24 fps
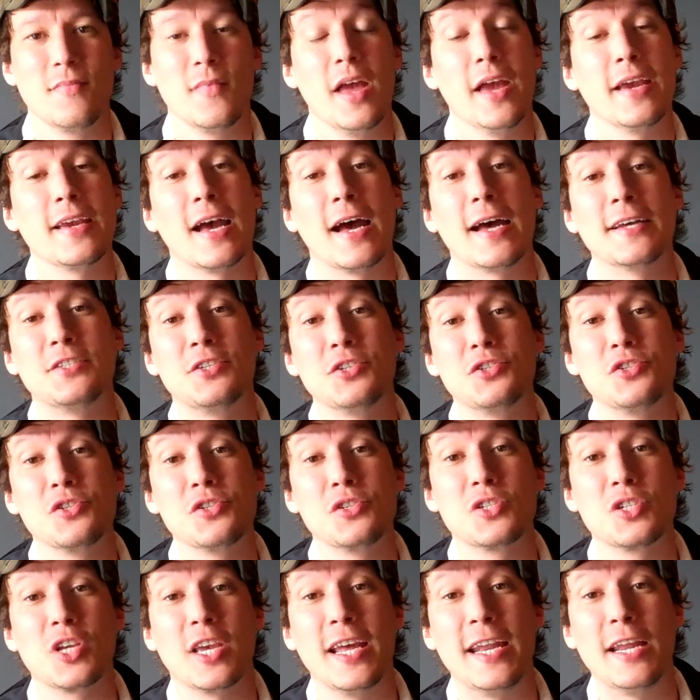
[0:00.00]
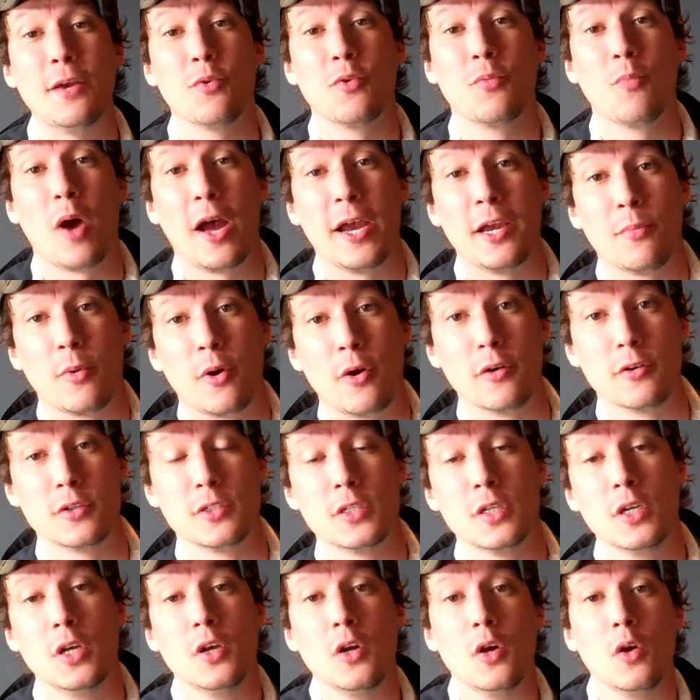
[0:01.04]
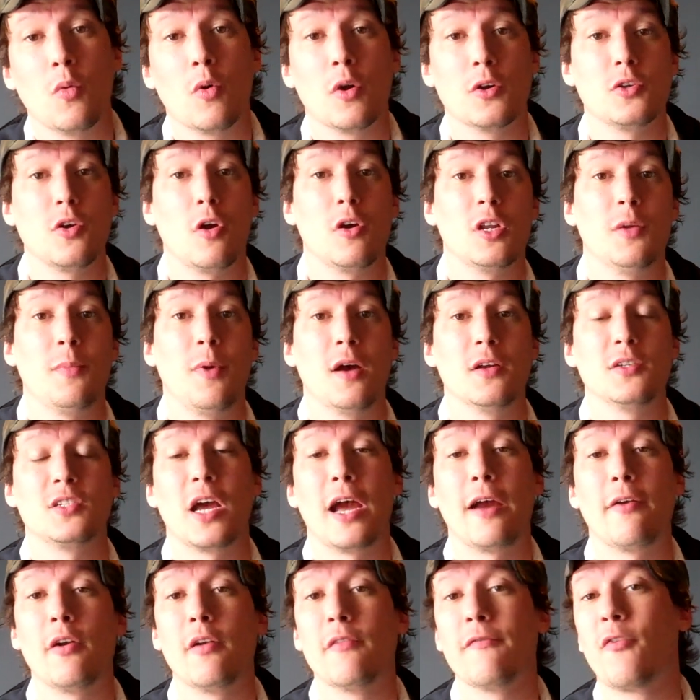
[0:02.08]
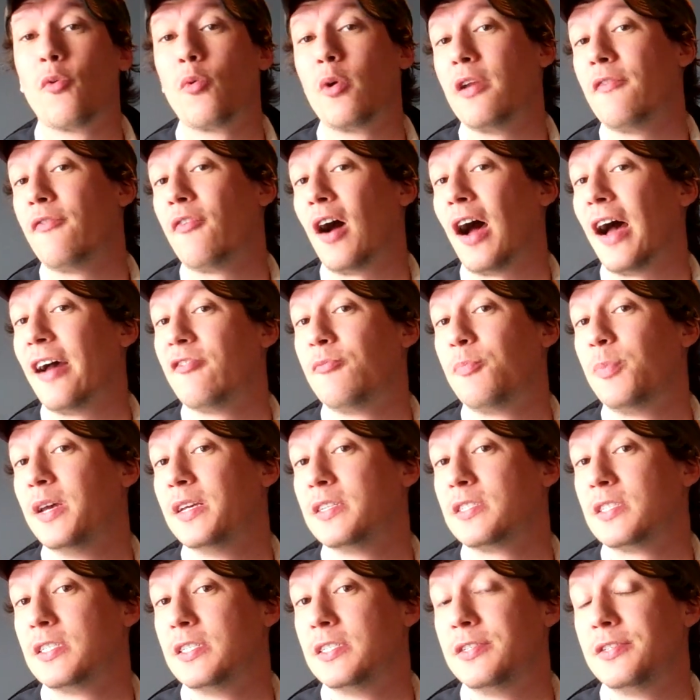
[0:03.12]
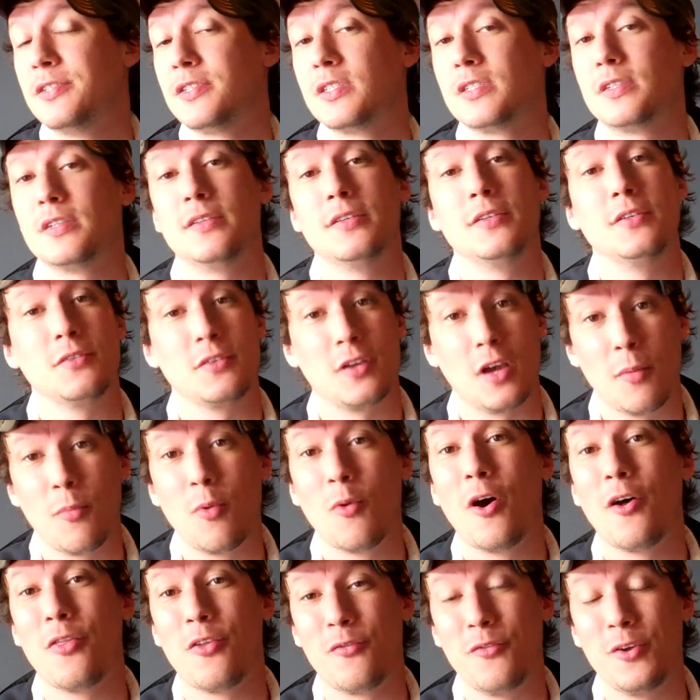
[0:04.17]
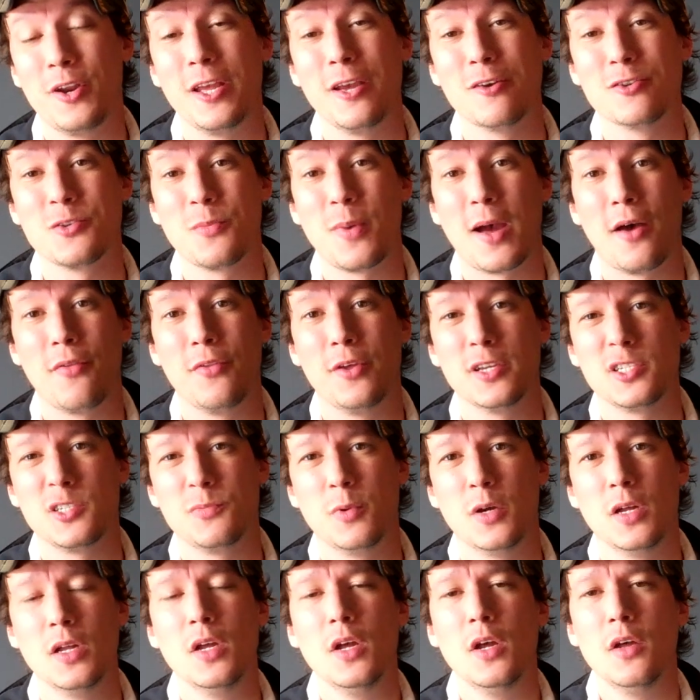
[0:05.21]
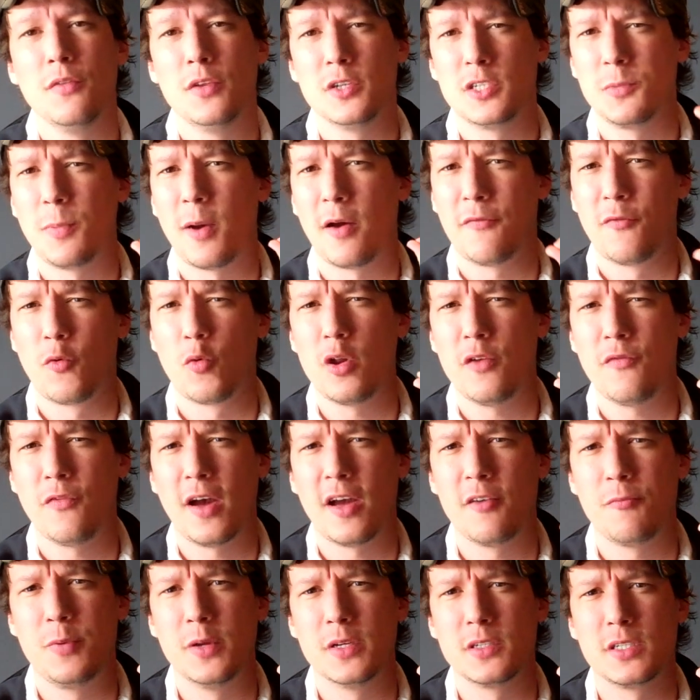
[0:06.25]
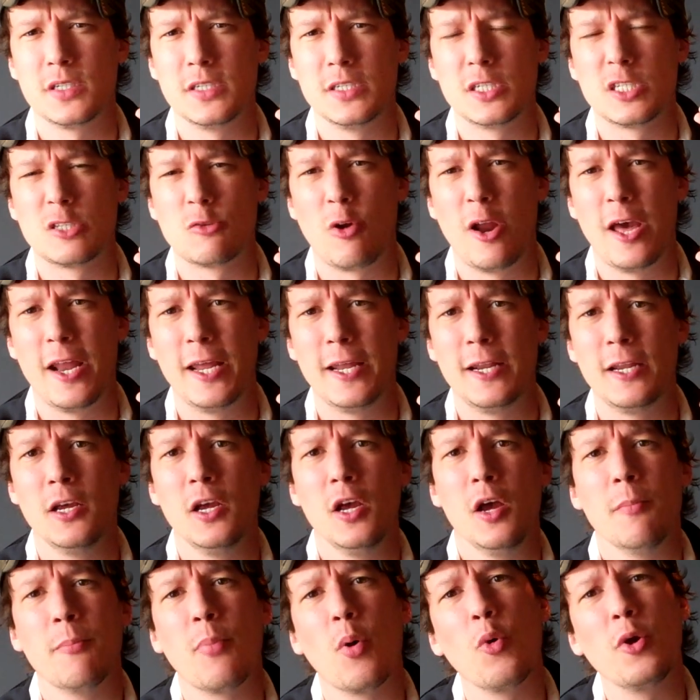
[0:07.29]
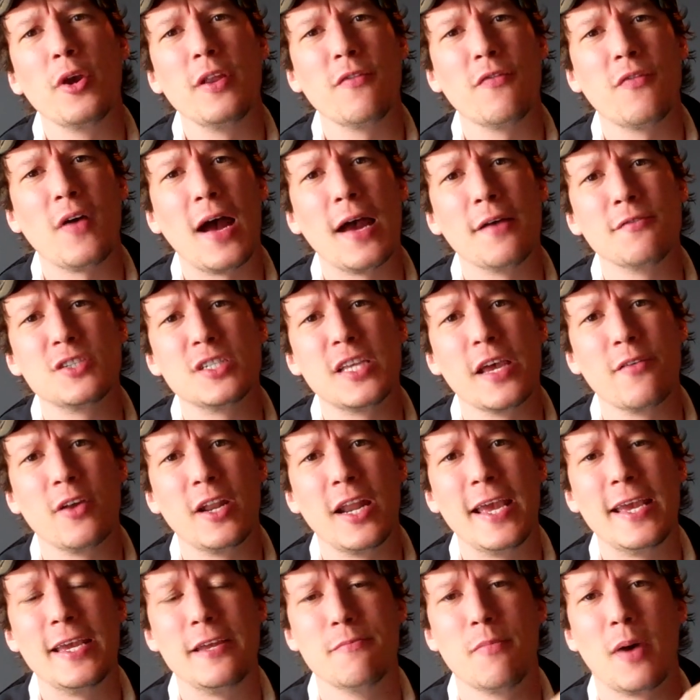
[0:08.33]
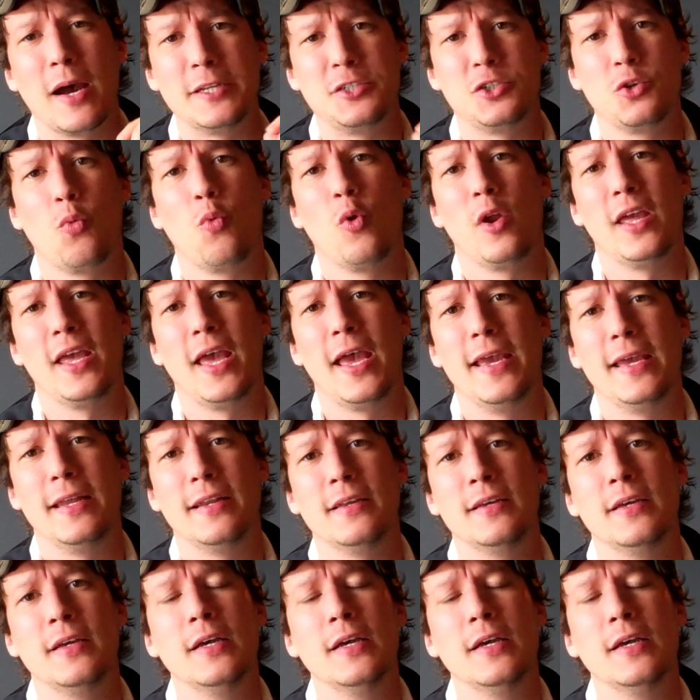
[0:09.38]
Hey guys, this is Skinny with Mike Mers. I want to talk about TiRant45 Pistons, a couple other videos about this, but this is about 45 pistons threaded .578 by 28.